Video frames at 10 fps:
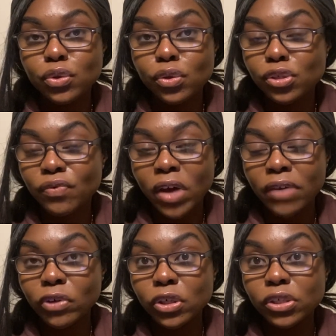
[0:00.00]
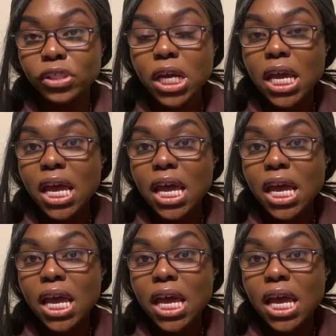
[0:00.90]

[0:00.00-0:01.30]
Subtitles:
to the survivors,